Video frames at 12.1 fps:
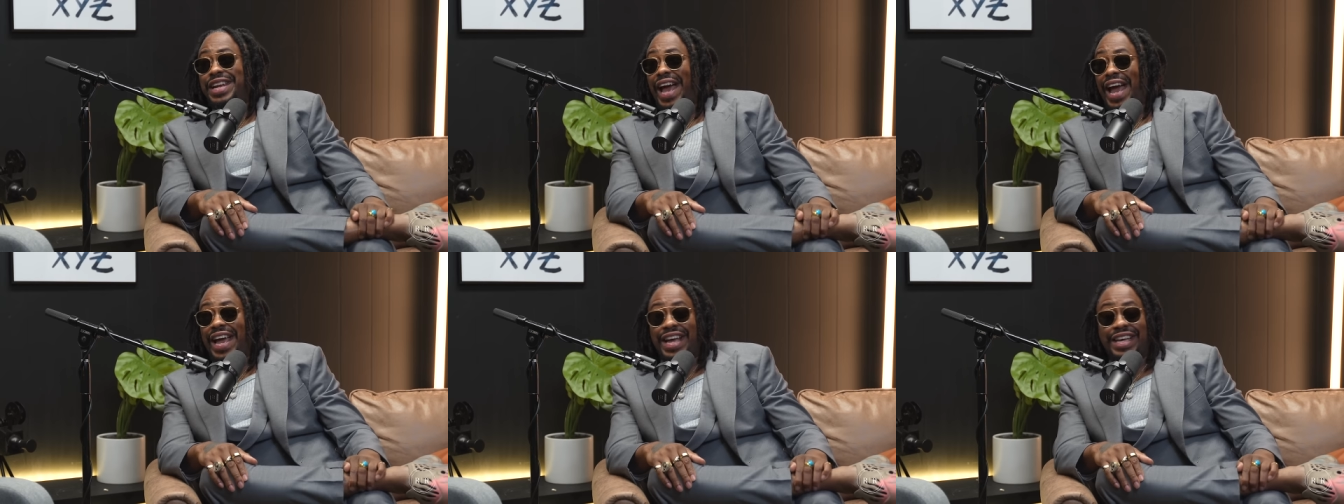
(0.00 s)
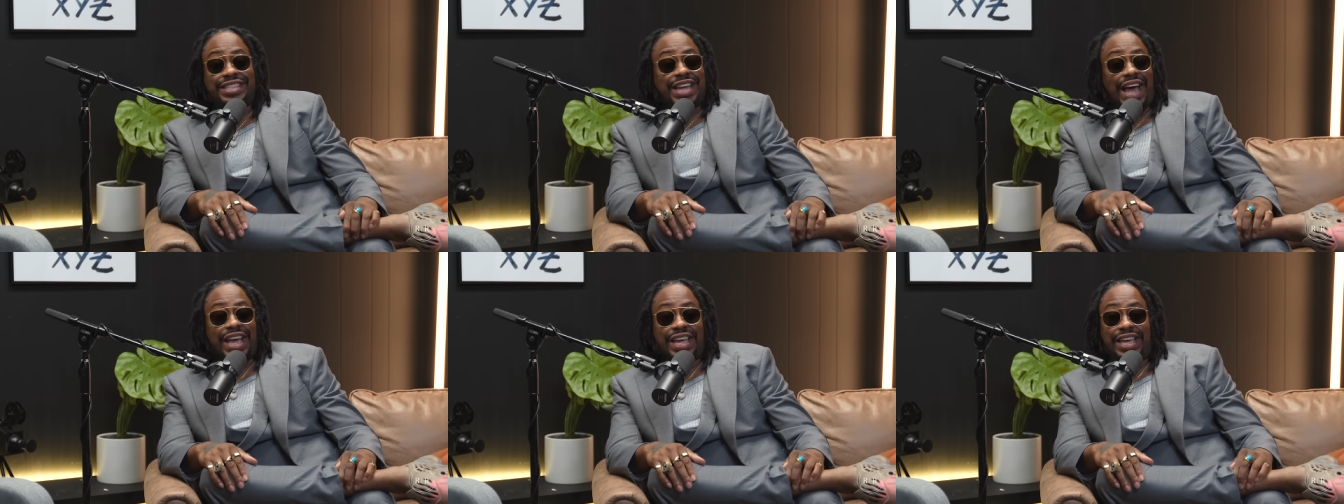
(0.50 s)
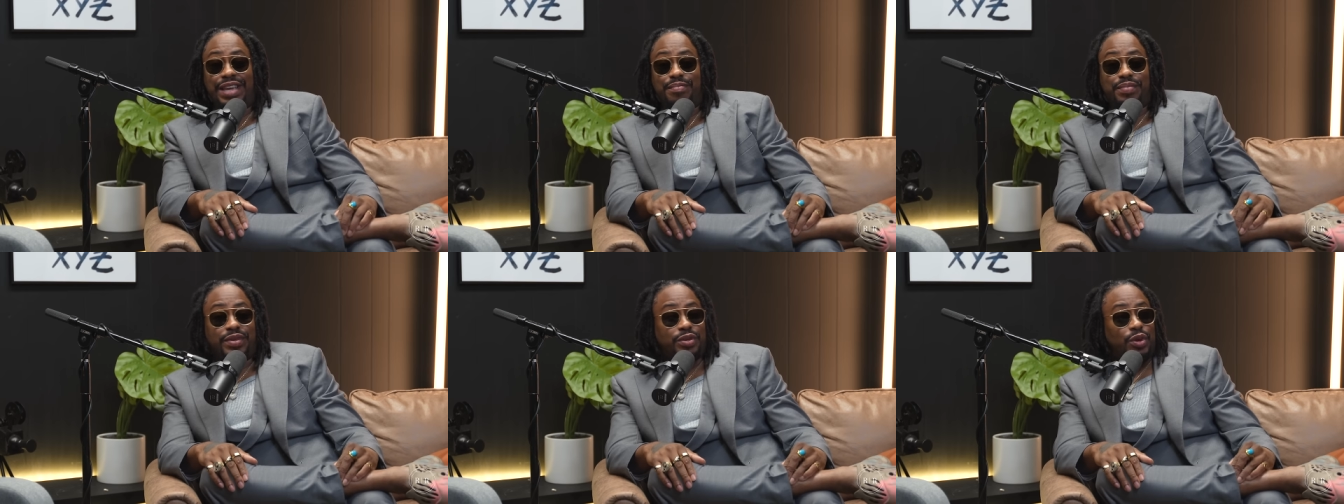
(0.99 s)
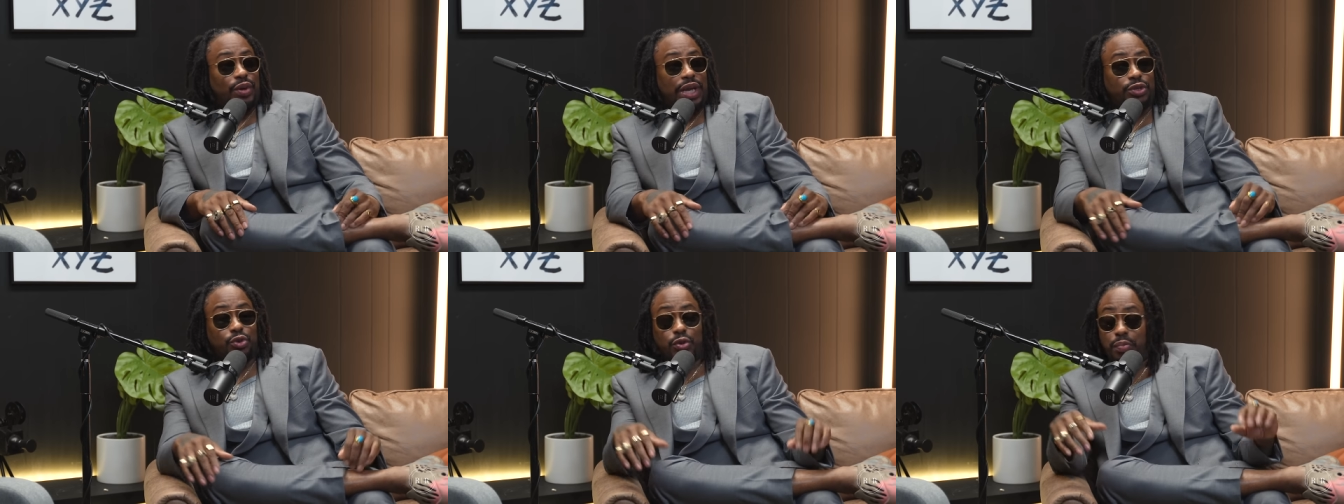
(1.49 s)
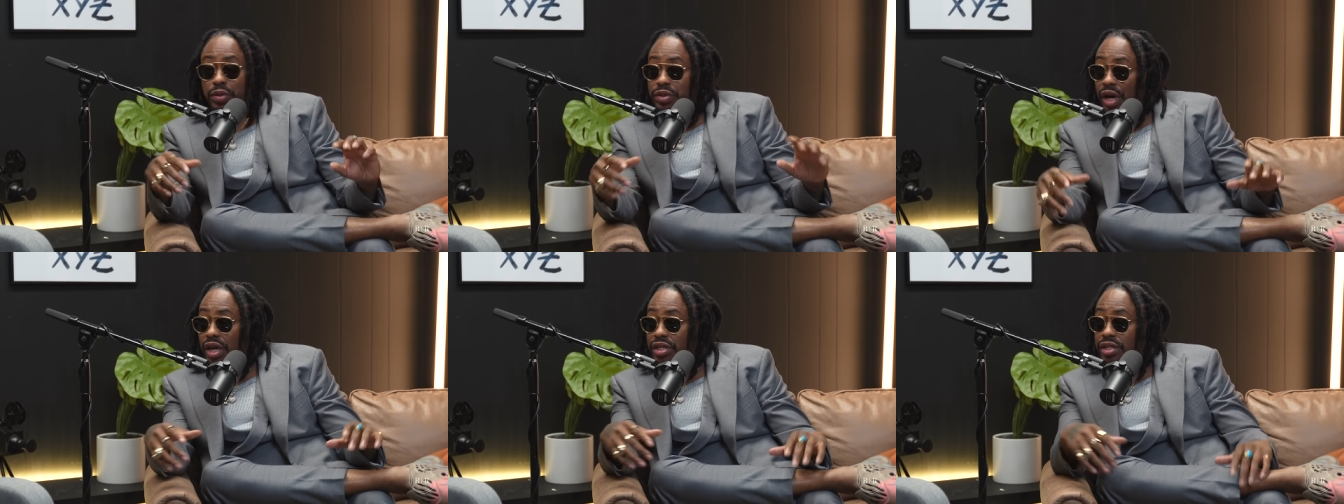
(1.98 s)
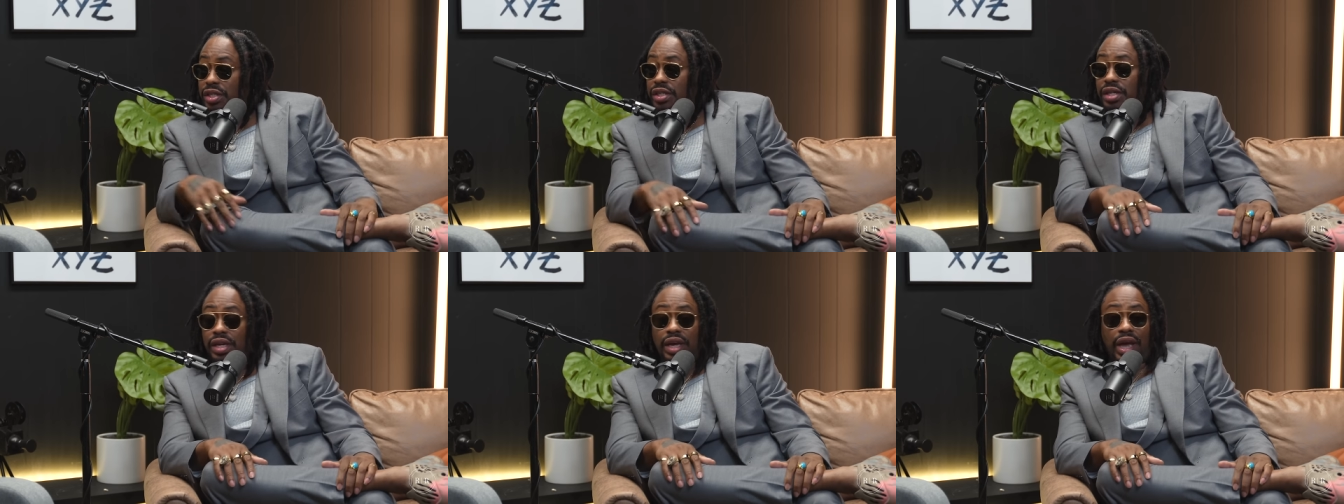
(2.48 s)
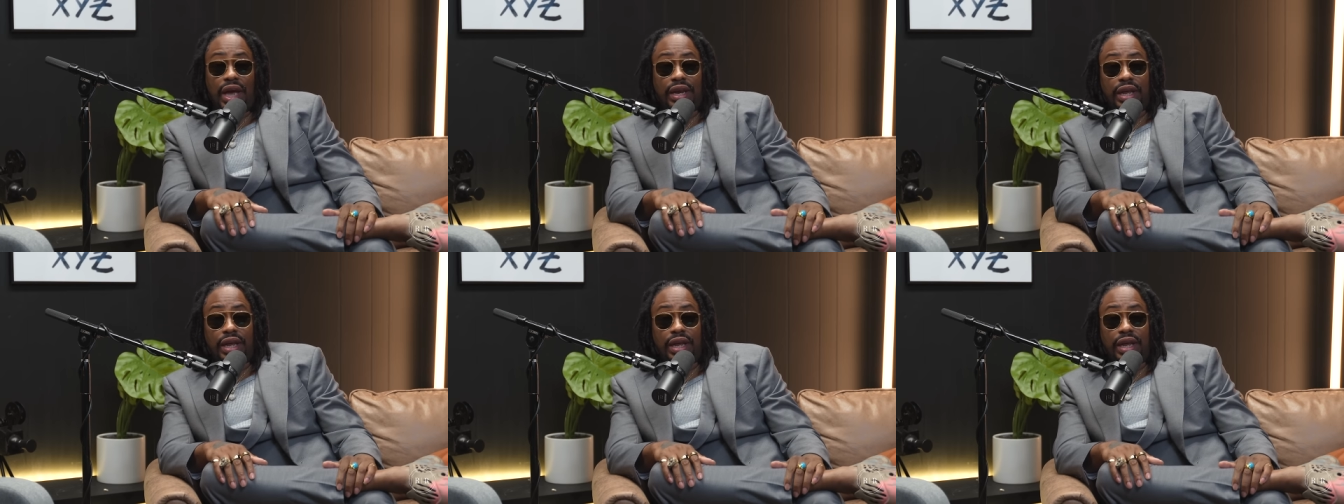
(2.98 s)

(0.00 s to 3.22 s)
that. It's like he, you know, they do the production, and